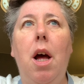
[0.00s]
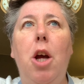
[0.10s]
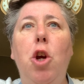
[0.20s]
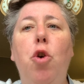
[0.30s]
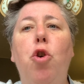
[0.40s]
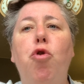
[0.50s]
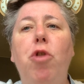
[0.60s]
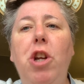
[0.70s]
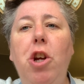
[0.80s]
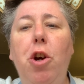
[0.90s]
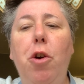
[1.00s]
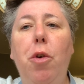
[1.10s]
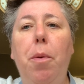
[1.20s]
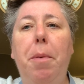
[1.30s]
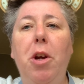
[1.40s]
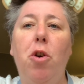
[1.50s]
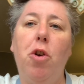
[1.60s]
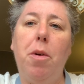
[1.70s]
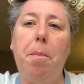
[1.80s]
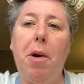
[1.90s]
You could renew, but you
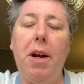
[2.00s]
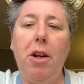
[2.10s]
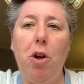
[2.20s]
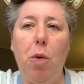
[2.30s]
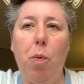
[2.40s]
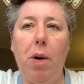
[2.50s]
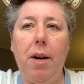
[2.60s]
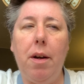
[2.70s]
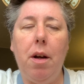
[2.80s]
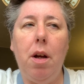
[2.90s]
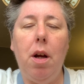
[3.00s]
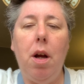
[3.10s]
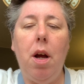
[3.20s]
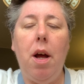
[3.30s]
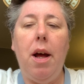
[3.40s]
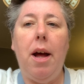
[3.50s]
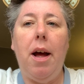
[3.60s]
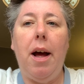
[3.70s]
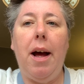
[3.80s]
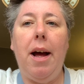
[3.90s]
couldn't buy a new one.
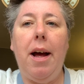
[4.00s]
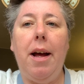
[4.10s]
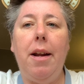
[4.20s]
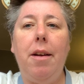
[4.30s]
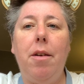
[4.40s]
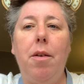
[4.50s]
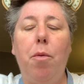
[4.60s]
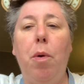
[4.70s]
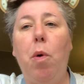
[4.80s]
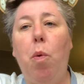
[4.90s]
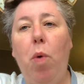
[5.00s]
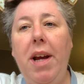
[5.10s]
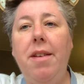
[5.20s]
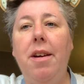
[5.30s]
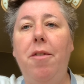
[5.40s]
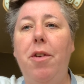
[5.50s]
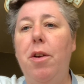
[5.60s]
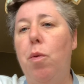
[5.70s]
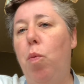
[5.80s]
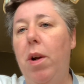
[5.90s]
And we were waiting for
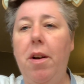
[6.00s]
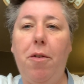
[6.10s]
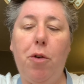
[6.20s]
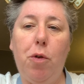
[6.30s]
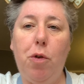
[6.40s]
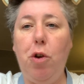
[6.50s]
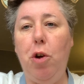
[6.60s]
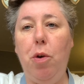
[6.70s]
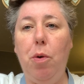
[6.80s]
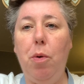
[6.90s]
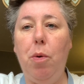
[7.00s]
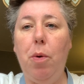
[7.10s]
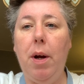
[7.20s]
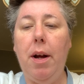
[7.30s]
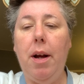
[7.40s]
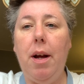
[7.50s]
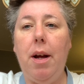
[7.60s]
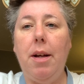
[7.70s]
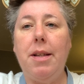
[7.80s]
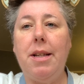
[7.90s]
this wonderful new
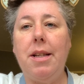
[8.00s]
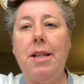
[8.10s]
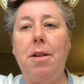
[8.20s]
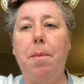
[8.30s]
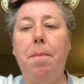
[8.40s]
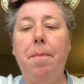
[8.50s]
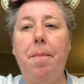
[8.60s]
system,